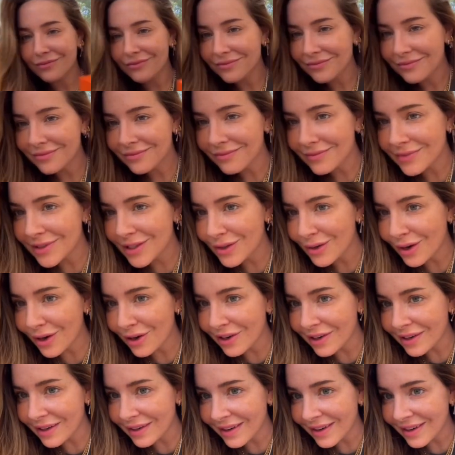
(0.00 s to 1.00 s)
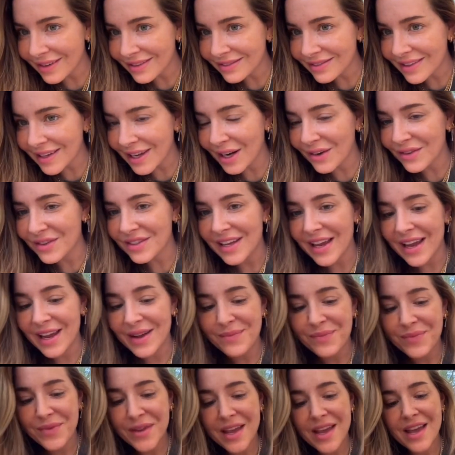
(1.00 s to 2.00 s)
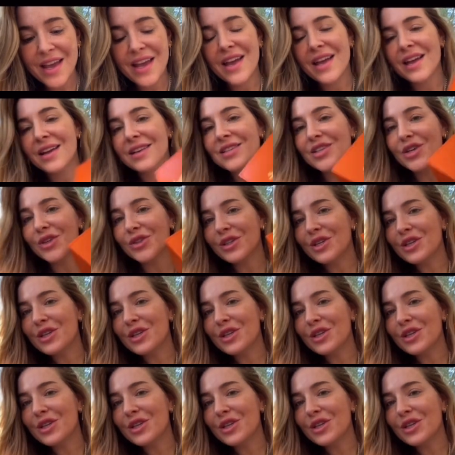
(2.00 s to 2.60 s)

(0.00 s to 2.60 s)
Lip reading: you already know. Like, I don't say it. It totally